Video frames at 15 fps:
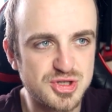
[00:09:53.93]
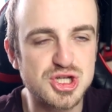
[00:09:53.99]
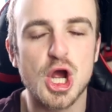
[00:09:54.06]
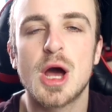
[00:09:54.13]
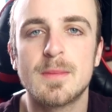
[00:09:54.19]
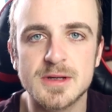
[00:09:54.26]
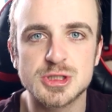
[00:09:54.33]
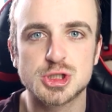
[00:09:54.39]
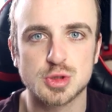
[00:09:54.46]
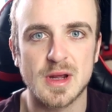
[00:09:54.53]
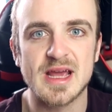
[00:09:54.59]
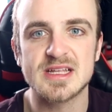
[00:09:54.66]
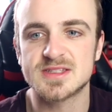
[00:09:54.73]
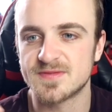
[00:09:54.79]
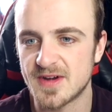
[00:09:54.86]
German
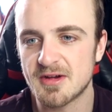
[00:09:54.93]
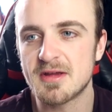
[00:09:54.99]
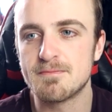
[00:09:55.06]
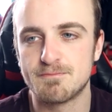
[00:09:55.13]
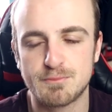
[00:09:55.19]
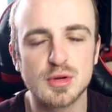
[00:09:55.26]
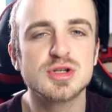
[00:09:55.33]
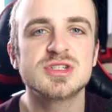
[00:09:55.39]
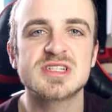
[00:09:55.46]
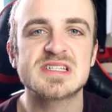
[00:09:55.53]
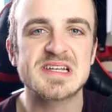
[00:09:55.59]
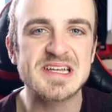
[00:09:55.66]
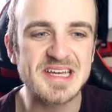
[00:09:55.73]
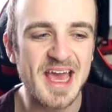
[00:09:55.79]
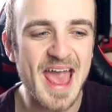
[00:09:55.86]
trait, very
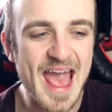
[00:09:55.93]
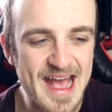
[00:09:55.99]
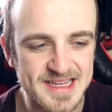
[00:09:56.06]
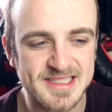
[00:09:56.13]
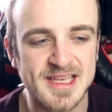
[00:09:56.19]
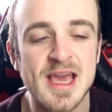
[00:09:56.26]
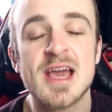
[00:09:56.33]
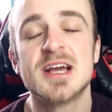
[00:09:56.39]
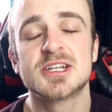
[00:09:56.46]
Bundesliga-esque.